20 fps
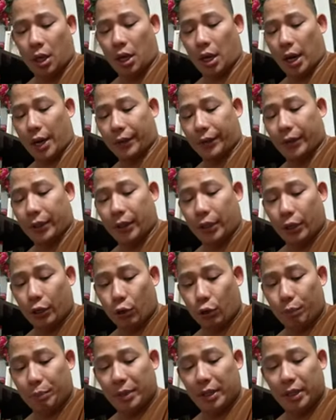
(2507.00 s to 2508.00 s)
I think
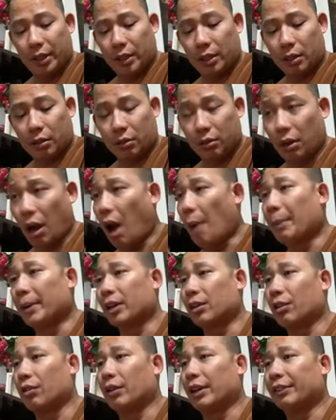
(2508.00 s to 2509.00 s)
it'll be
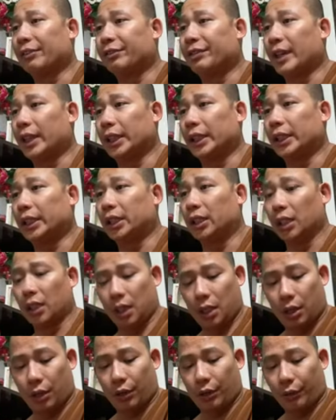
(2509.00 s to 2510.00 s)
comical and funny
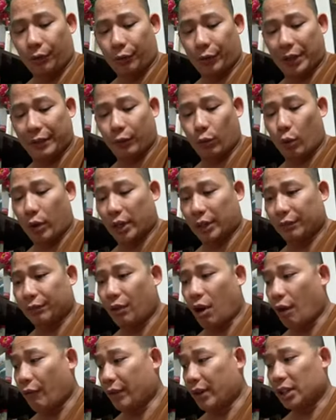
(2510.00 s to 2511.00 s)
for everyone
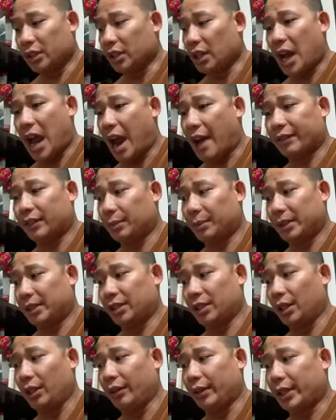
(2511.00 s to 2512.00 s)
involved. It doesn't have to be
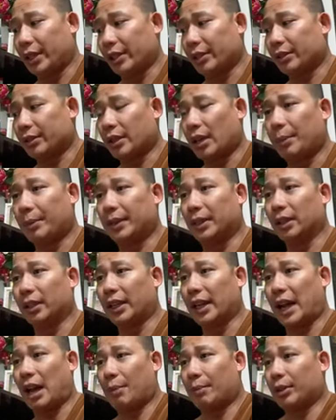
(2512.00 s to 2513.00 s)
serious. I mean,
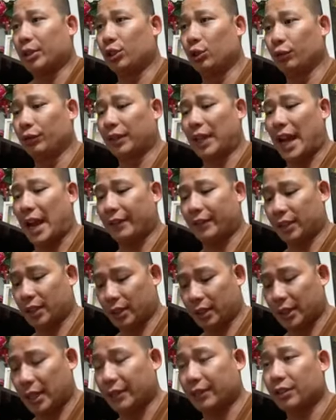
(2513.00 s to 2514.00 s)
look at how much you've laughed
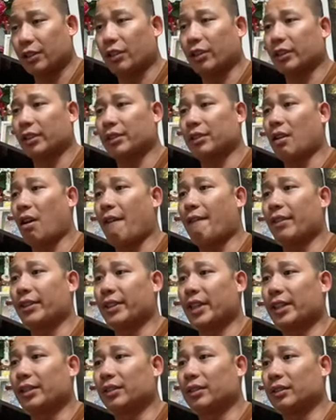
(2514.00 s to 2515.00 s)
since I've started this
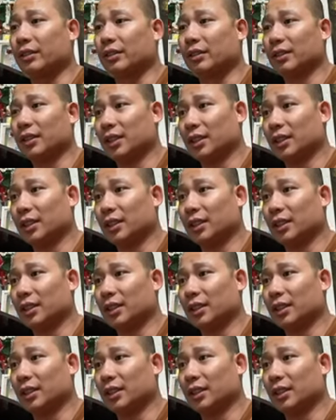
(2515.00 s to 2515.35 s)
conversation.